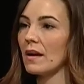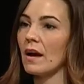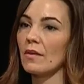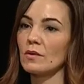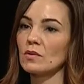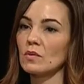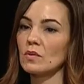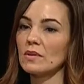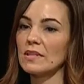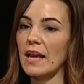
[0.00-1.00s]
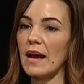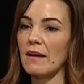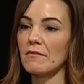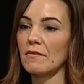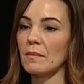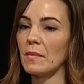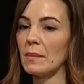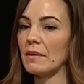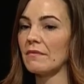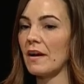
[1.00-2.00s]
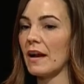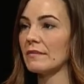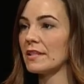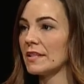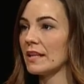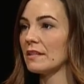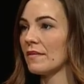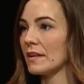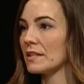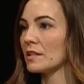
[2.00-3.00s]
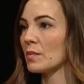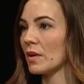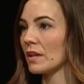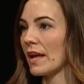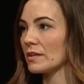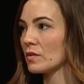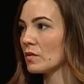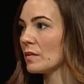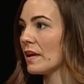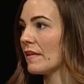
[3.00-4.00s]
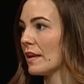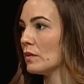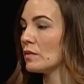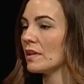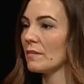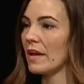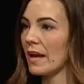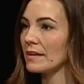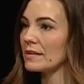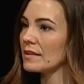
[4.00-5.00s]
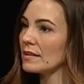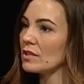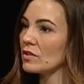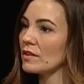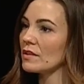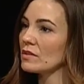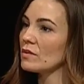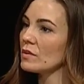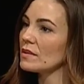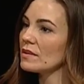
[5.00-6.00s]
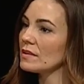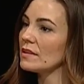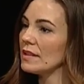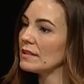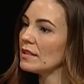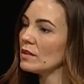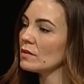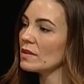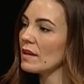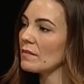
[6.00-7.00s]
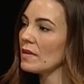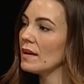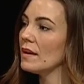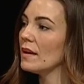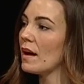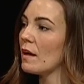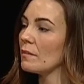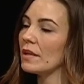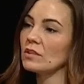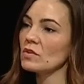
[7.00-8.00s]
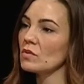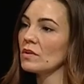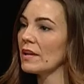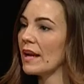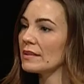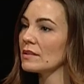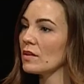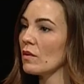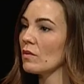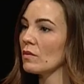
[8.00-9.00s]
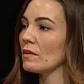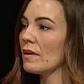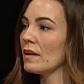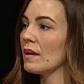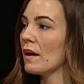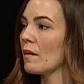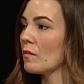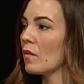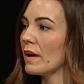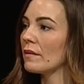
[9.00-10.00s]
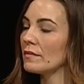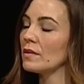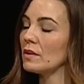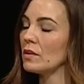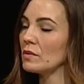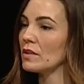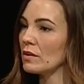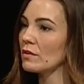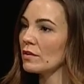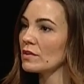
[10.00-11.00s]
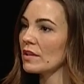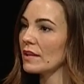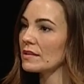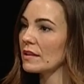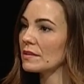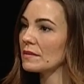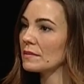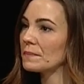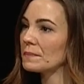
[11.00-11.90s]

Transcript: Other schools have maybe 5 to 10 devices per classroom, and they use them as the teacher and the students need to use them. Each school has its own way of using universal access.